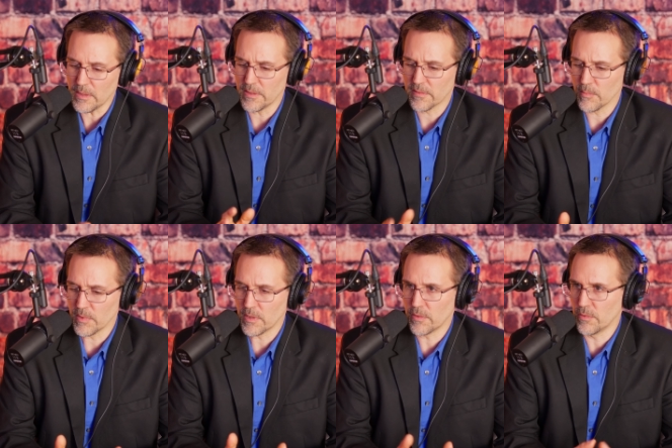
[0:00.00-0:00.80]
is
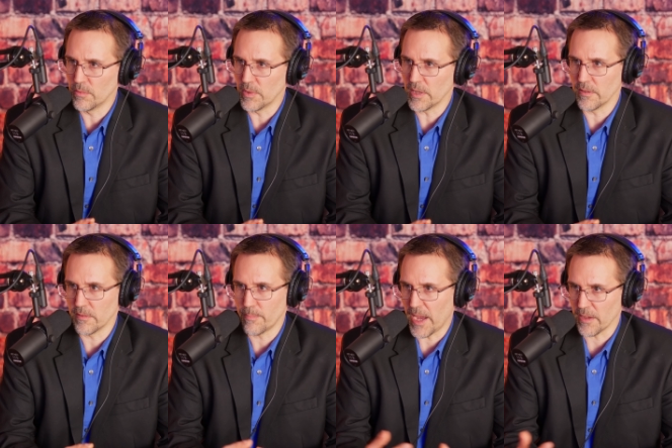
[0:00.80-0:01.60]
someone who
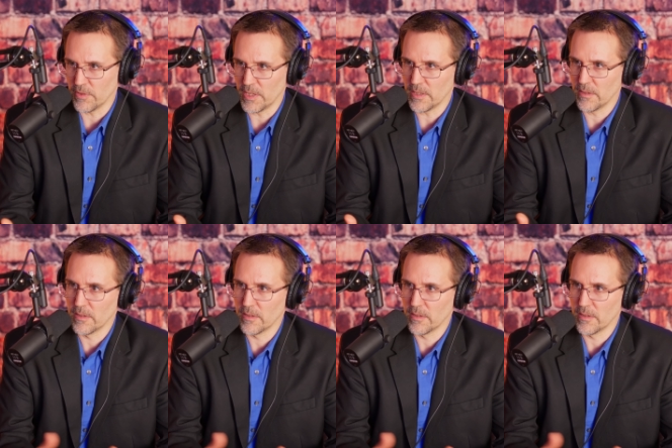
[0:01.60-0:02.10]
is passionate,